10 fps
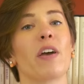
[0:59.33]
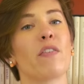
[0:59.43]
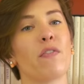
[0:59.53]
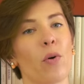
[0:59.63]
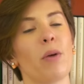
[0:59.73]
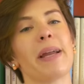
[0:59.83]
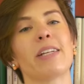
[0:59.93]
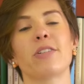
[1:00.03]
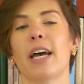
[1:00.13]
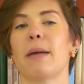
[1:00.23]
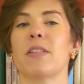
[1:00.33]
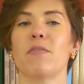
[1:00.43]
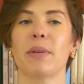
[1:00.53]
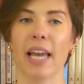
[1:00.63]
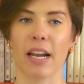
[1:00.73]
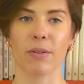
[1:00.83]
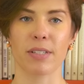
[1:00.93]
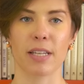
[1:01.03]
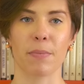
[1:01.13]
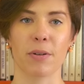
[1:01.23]
We have four major types of
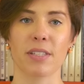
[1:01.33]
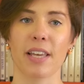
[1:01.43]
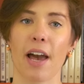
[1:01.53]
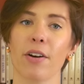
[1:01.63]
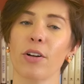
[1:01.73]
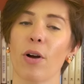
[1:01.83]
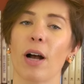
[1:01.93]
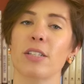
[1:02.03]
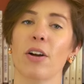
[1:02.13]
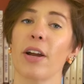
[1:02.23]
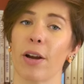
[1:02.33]
mechanoreceptors scattered across our